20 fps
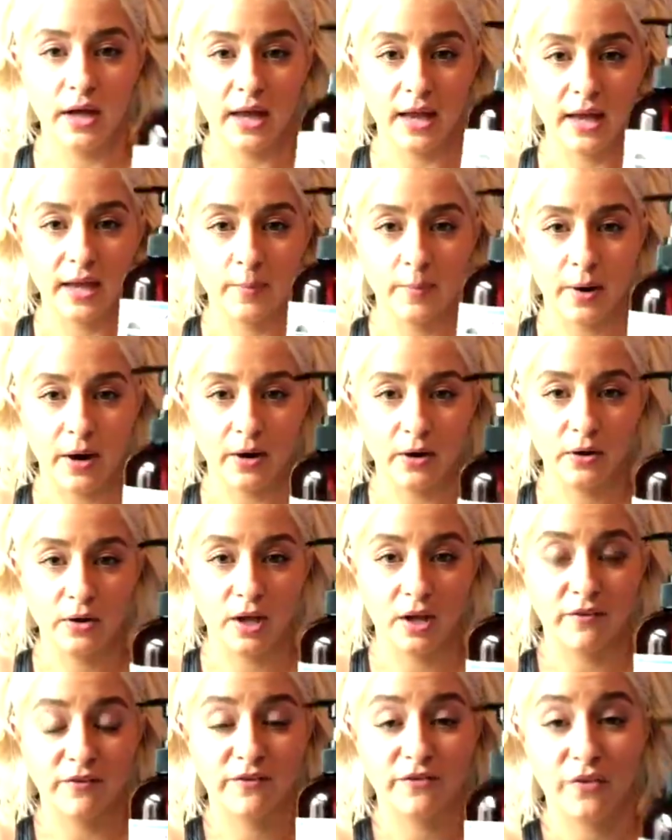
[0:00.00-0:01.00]
a bottle
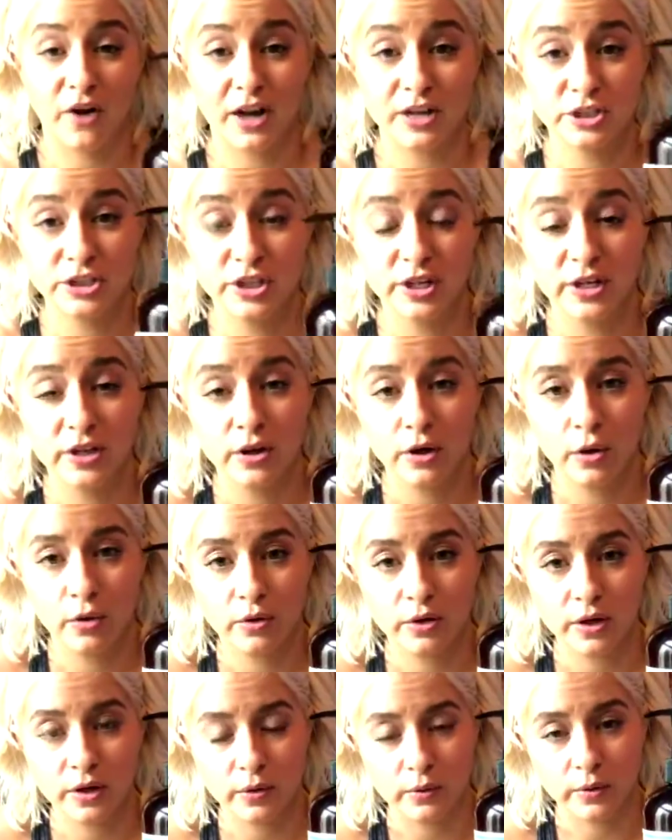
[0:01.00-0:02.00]
of fractionated
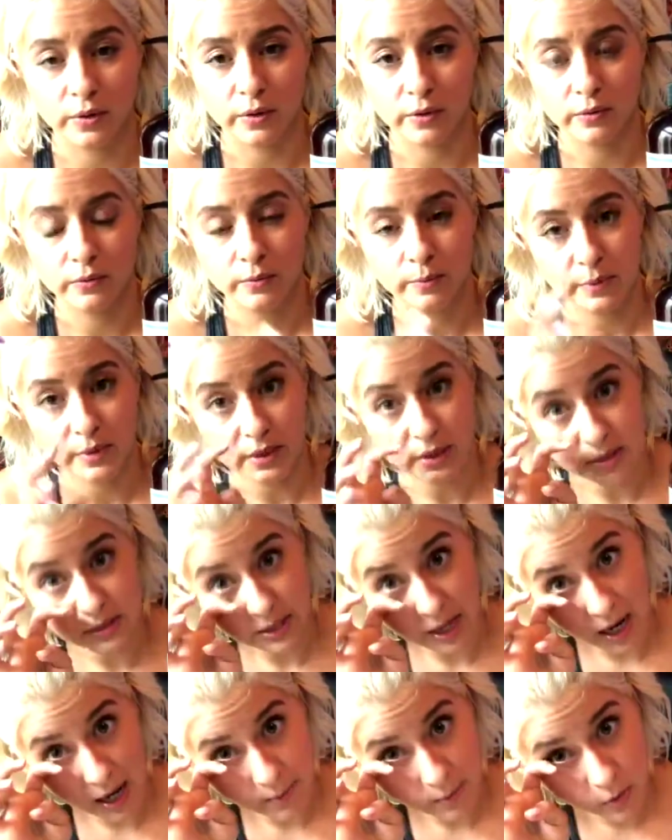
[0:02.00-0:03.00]
coconut oil, because
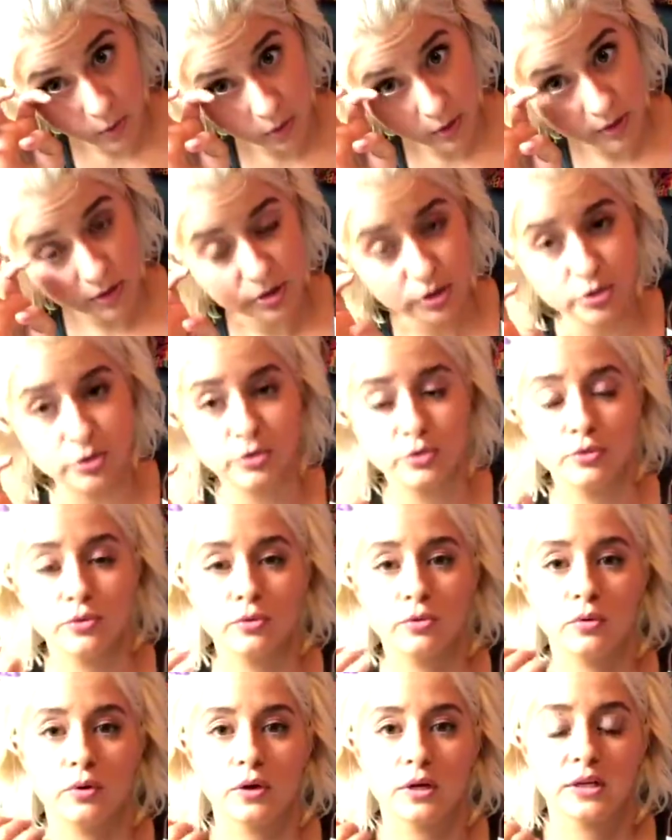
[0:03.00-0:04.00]
I'm going
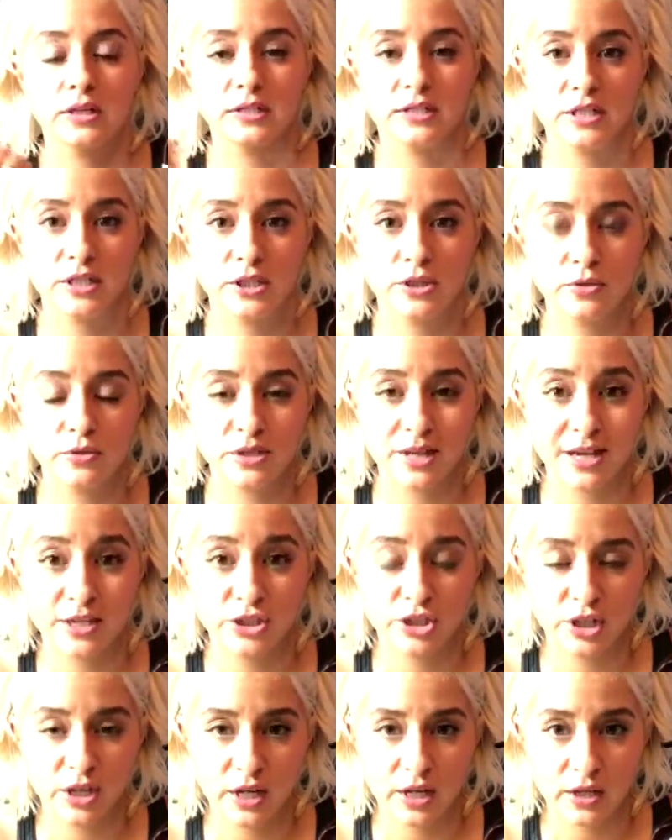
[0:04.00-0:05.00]
to continue to
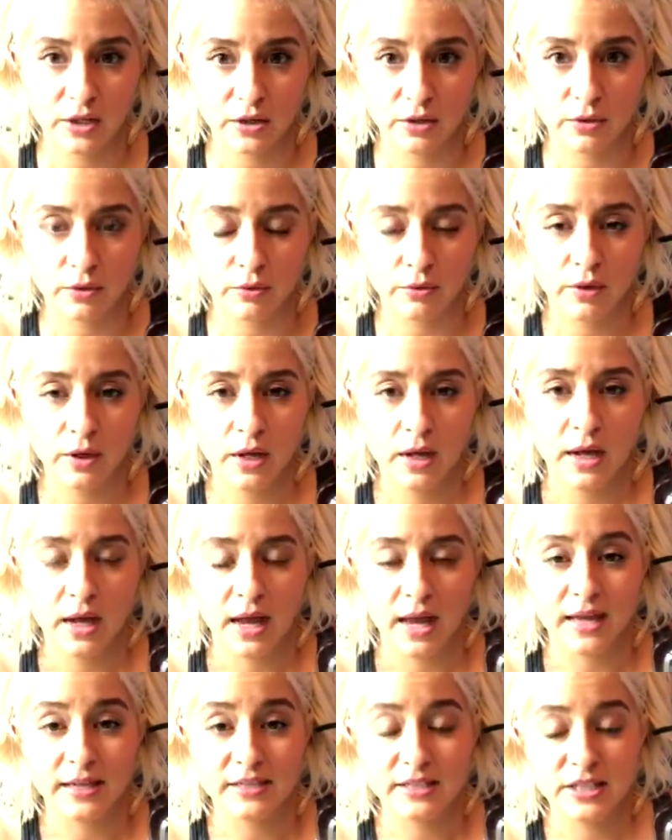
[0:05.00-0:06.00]
educate you
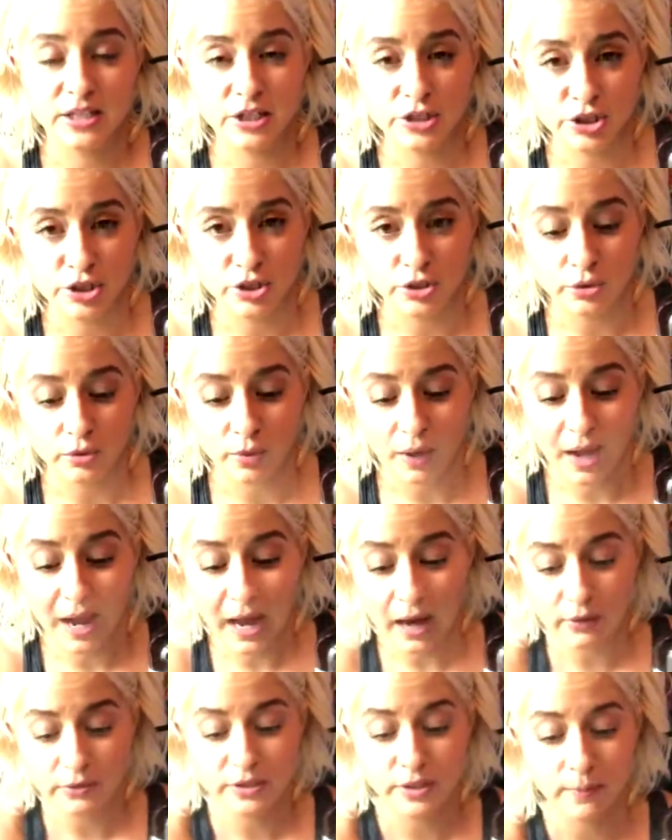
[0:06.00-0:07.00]
and teach you
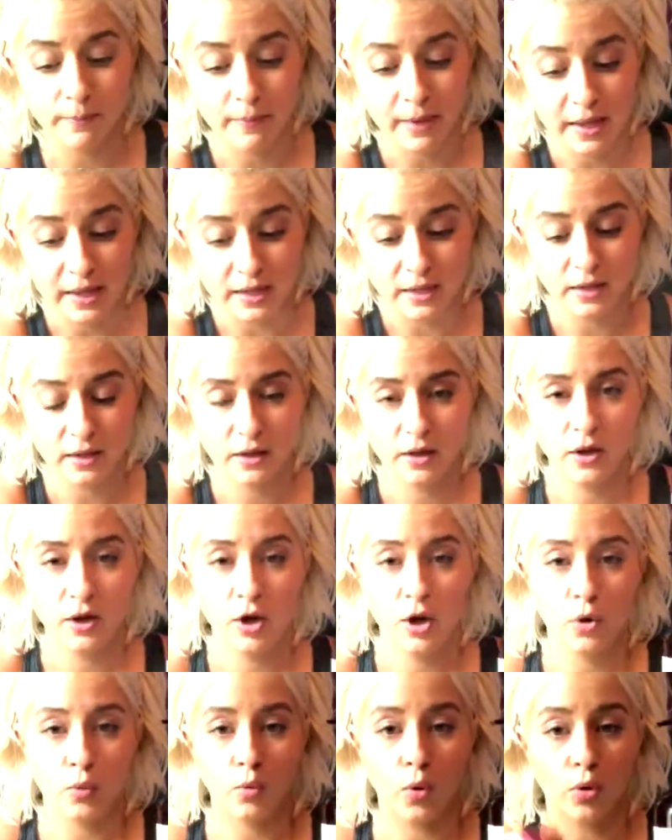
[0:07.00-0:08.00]
how to make
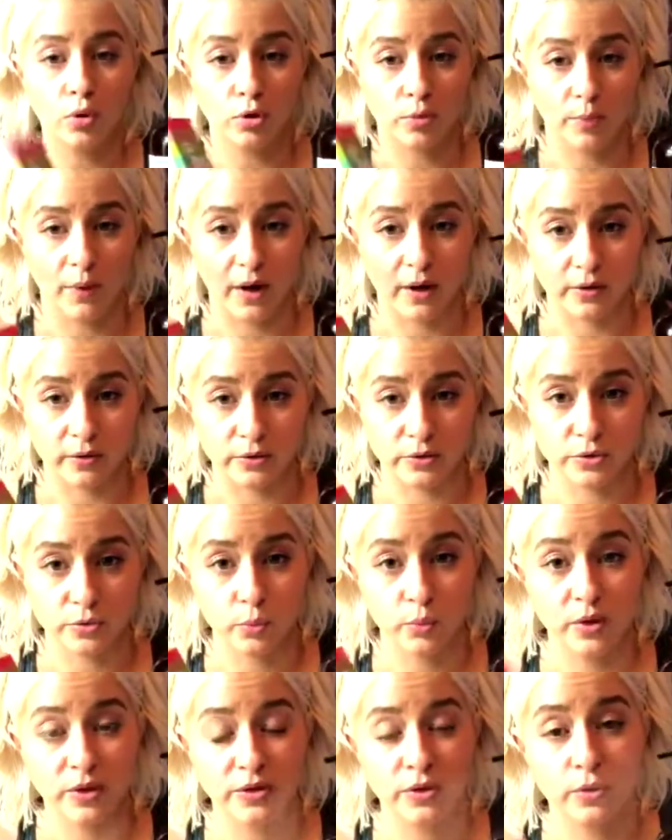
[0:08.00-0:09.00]
roller bottles
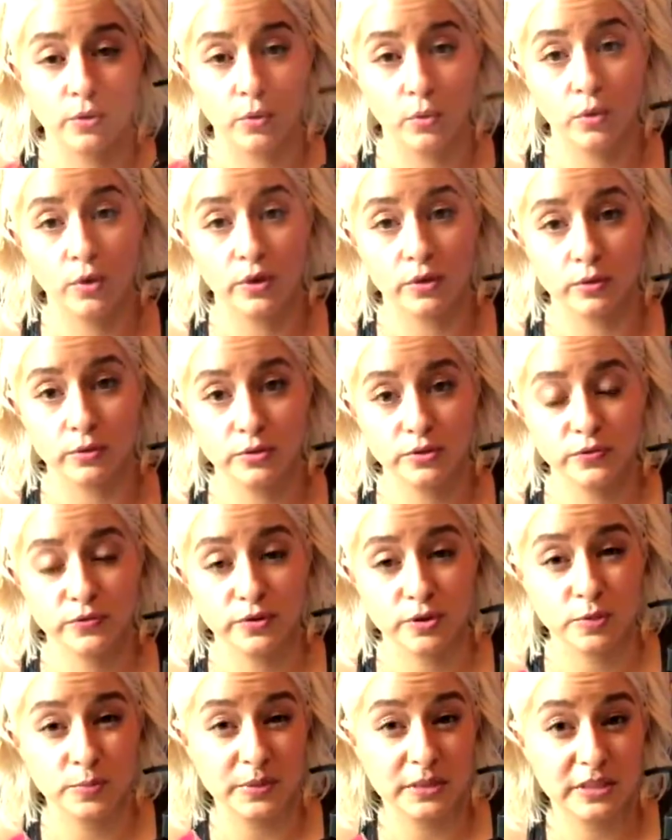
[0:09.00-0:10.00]
with your oils
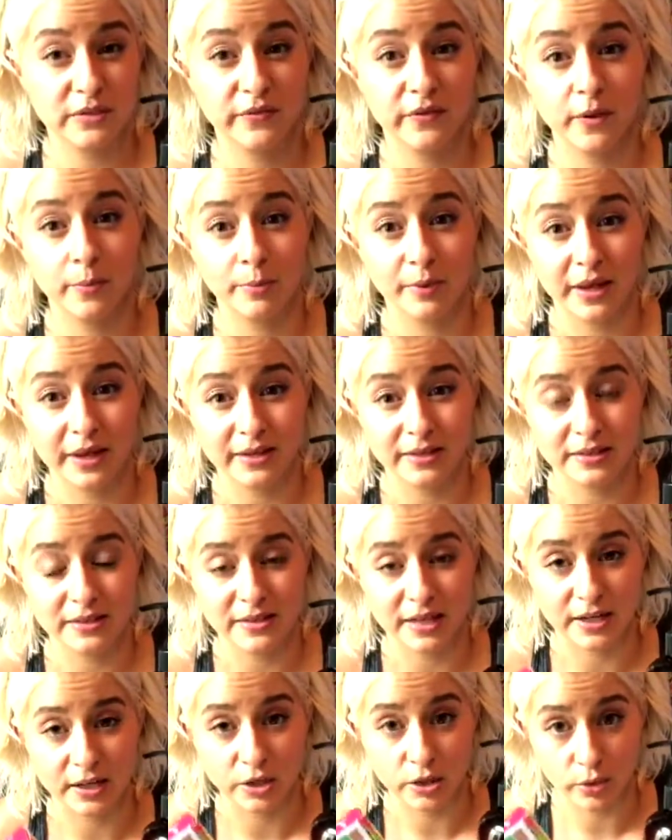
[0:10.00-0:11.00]
for specific blends
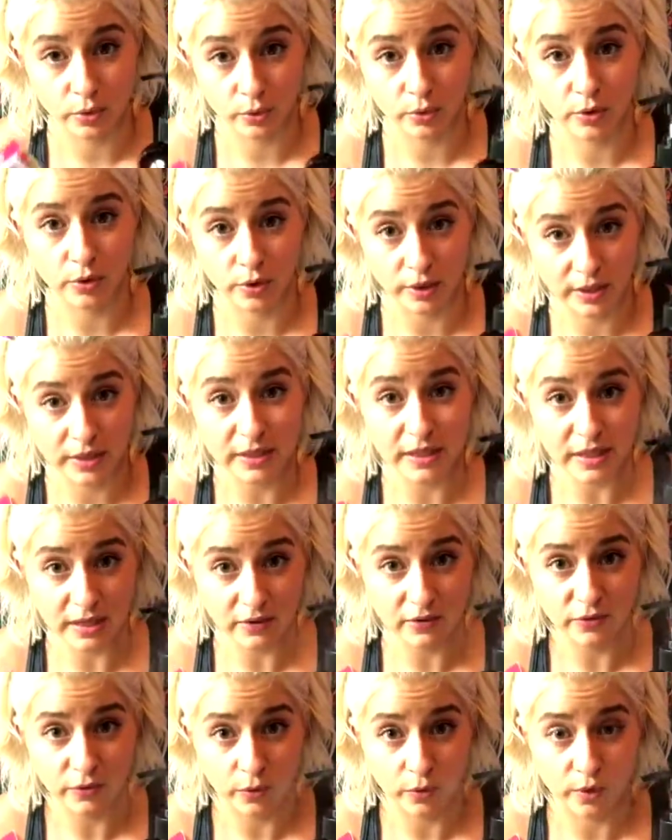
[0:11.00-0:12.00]
that you are in
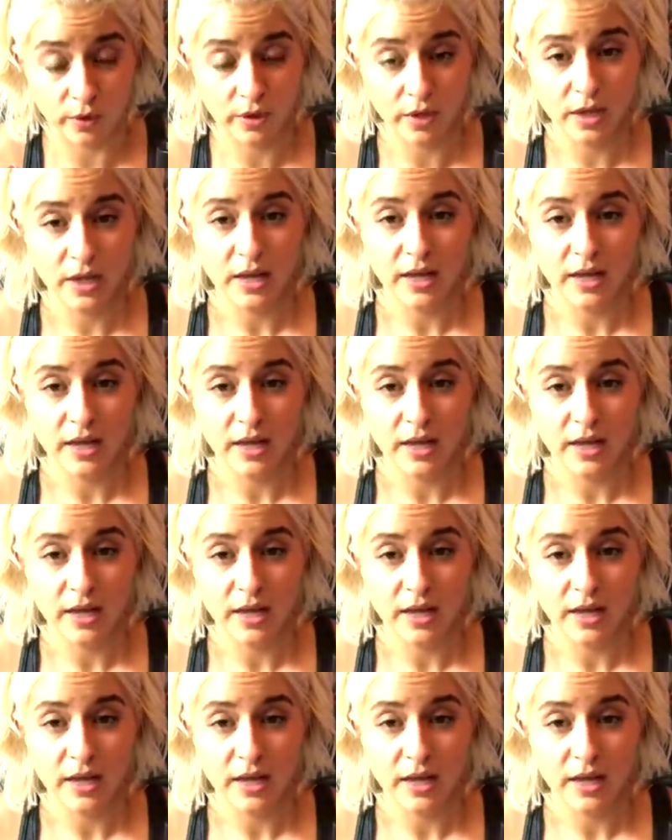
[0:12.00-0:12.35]
need for.